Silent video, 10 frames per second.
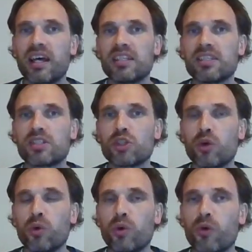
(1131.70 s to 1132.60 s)

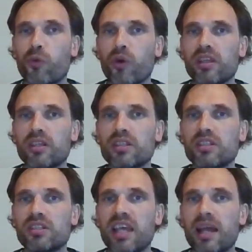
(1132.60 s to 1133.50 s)
So
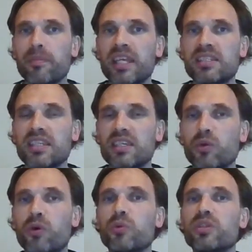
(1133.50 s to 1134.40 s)
that means
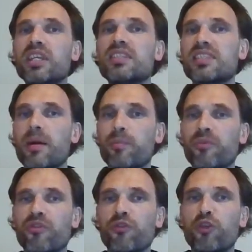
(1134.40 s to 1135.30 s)
you need
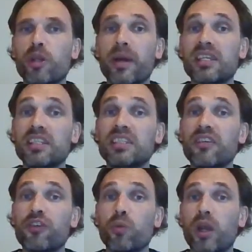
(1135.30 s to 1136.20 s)
some fundamentally
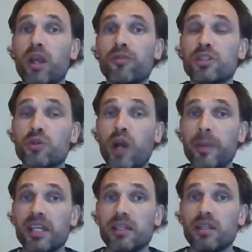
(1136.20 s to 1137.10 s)
different way of
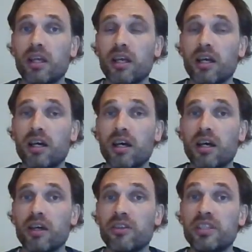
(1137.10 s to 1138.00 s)
describing
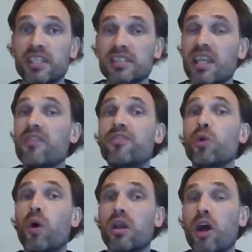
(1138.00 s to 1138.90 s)
the disk if you
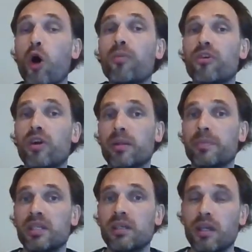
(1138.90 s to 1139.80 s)
want to hope for
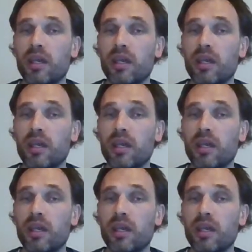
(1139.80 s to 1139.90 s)
NP